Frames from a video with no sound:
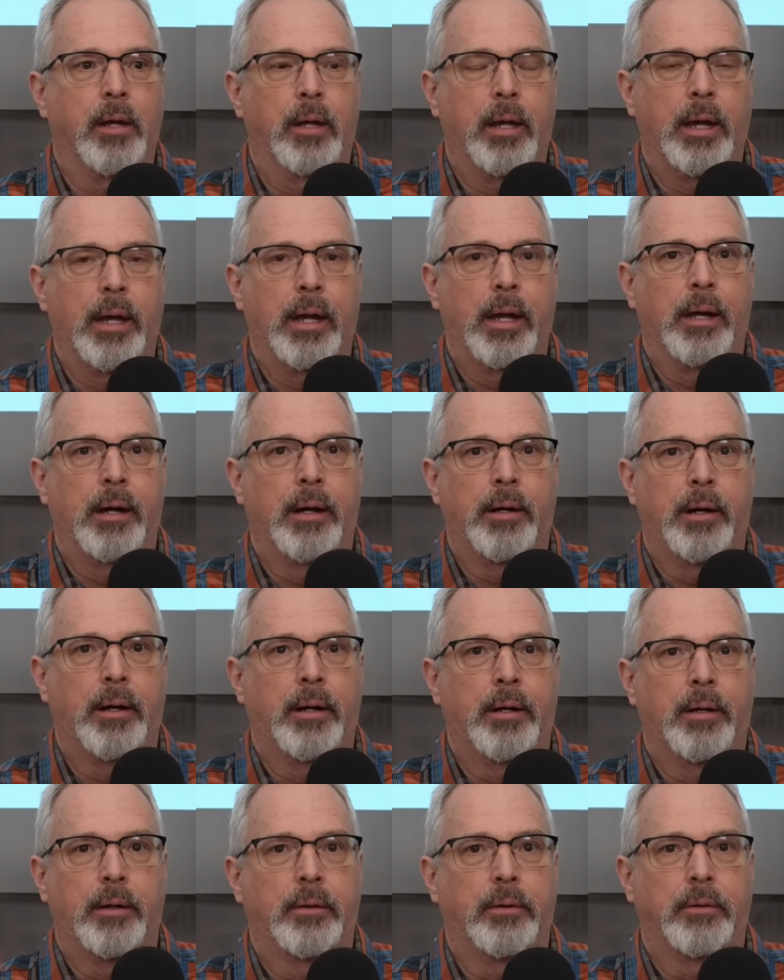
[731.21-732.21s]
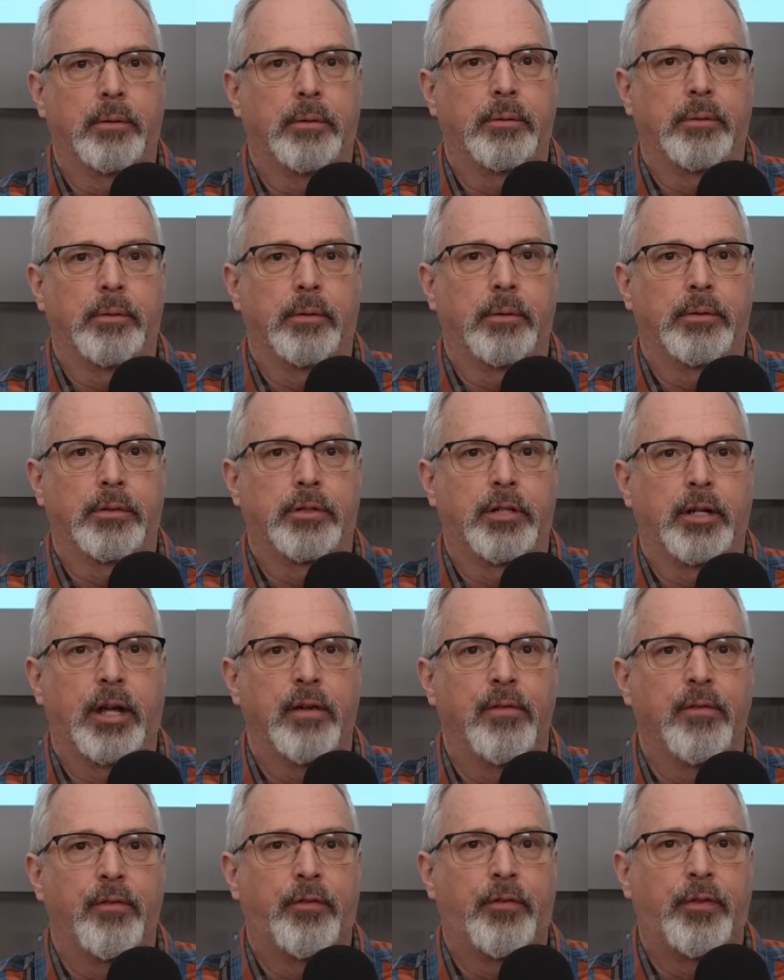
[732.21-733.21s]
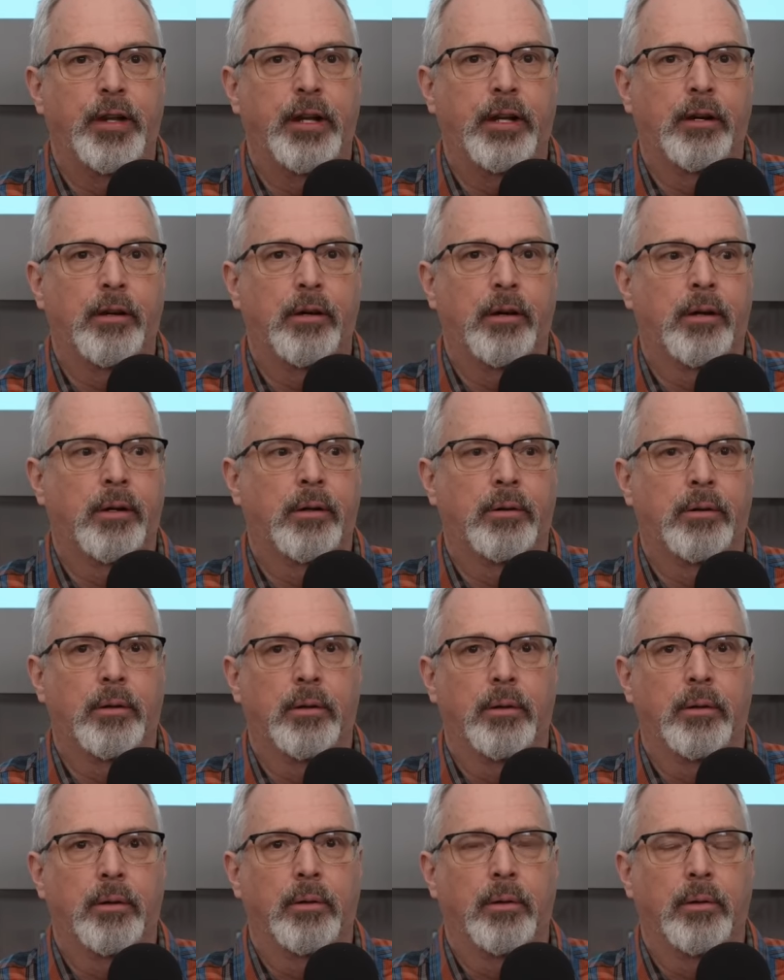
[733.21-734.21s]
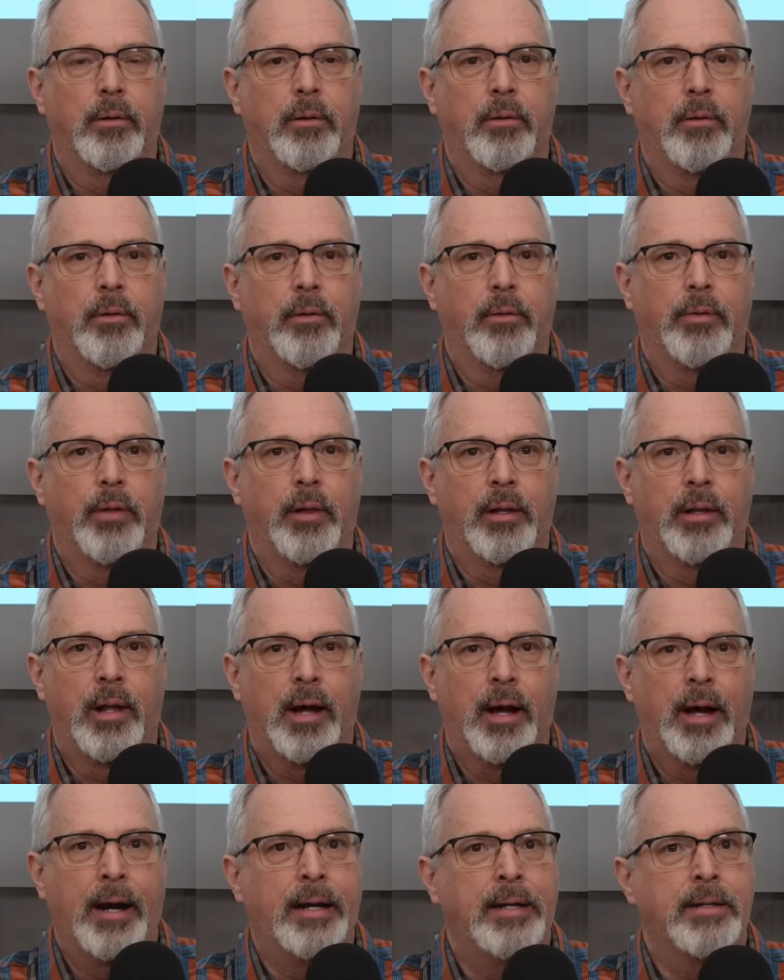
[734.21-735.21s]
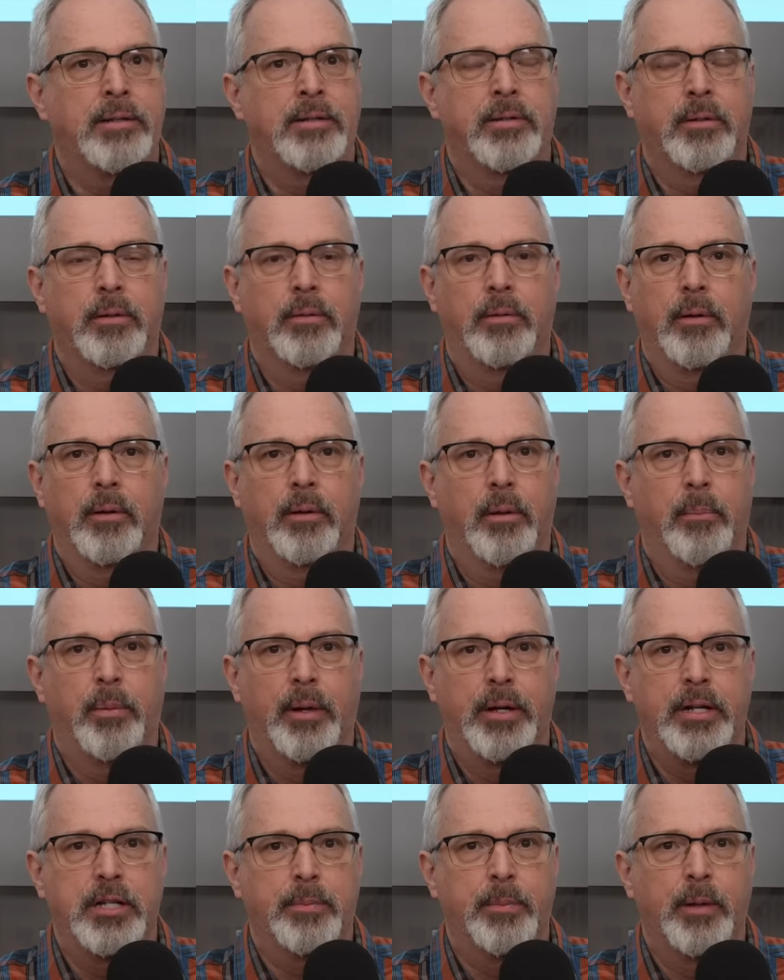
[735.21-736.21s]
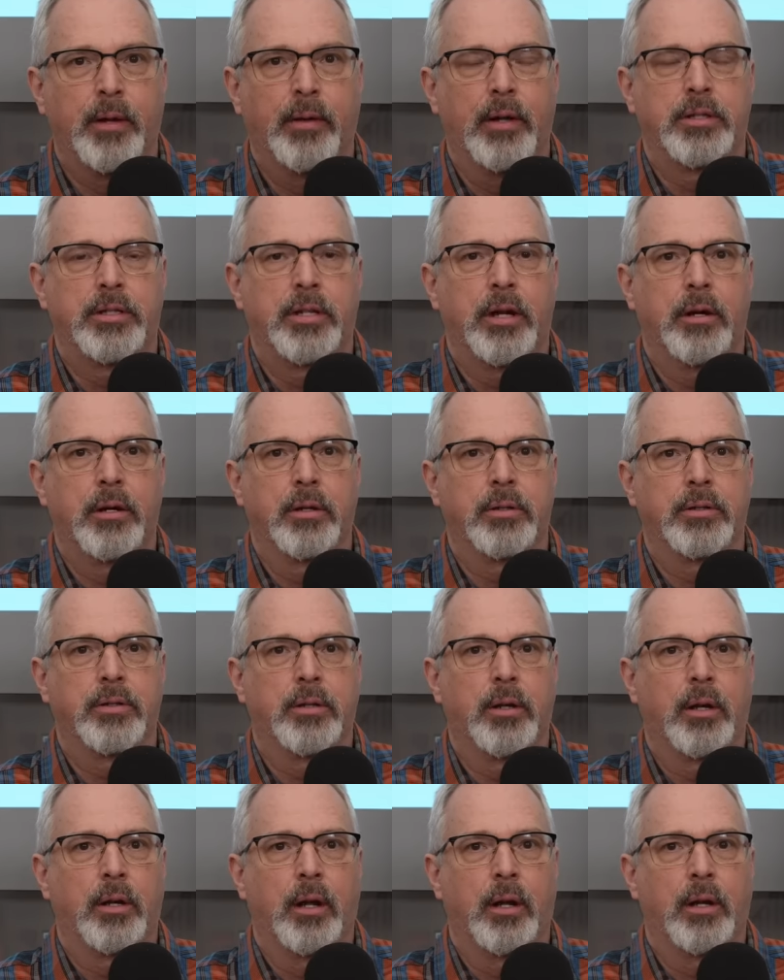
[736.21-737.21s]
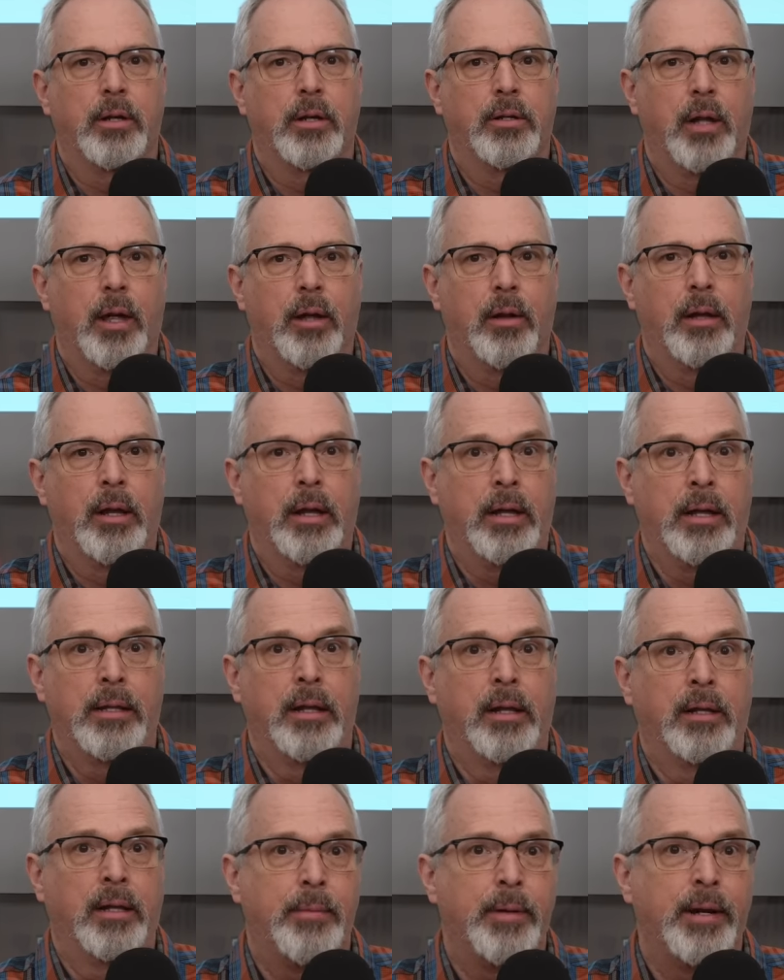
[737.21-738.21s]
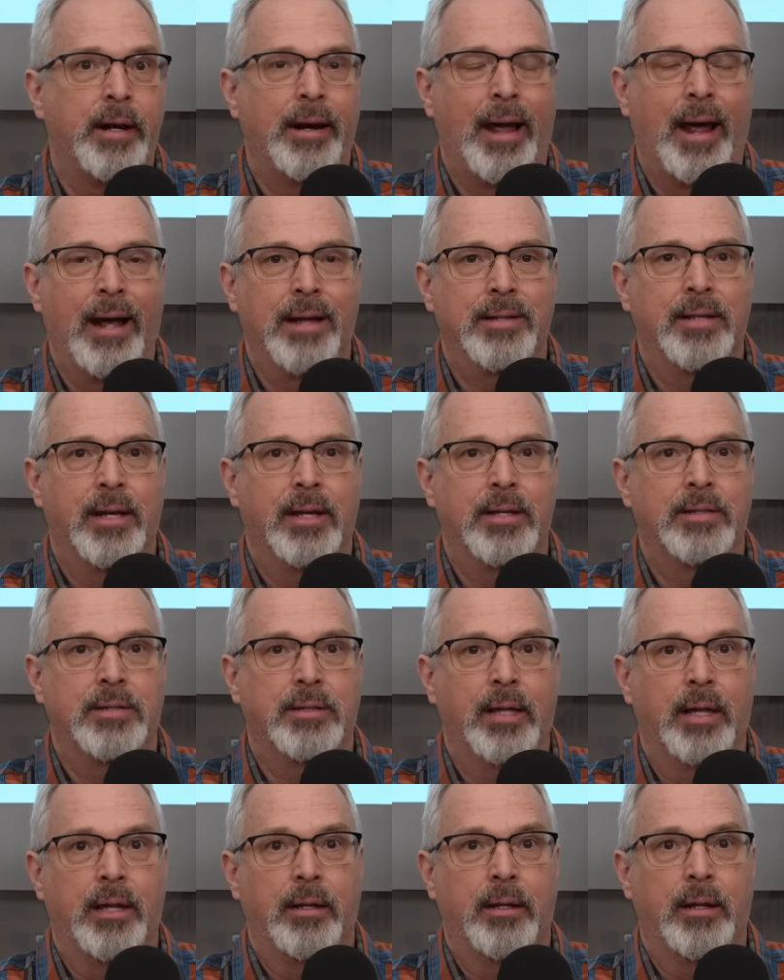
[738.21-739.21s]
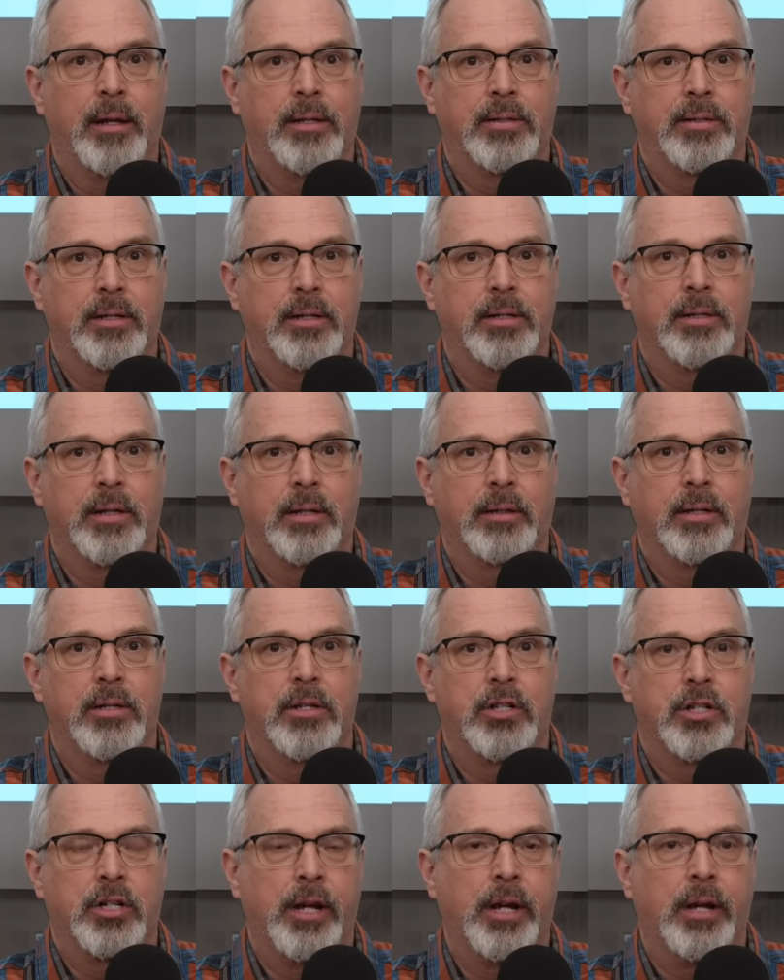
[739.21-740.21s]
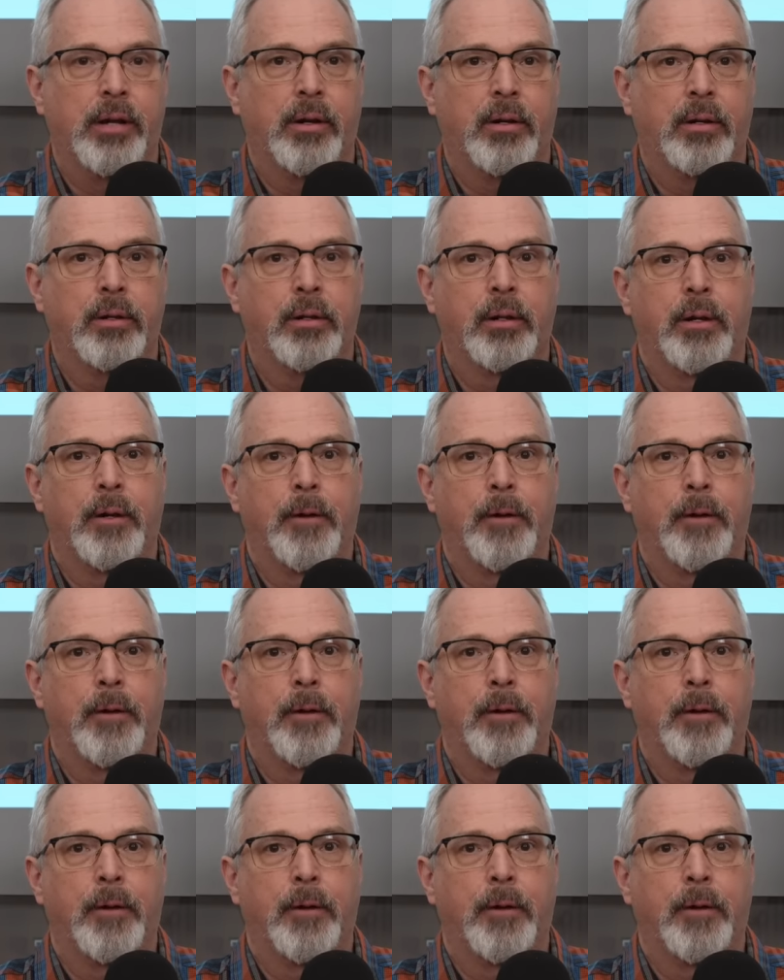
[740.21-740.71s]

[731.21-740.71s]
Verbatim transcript: And uh, to configure the lines, the placement of the tugs in the limited access that exists at this channel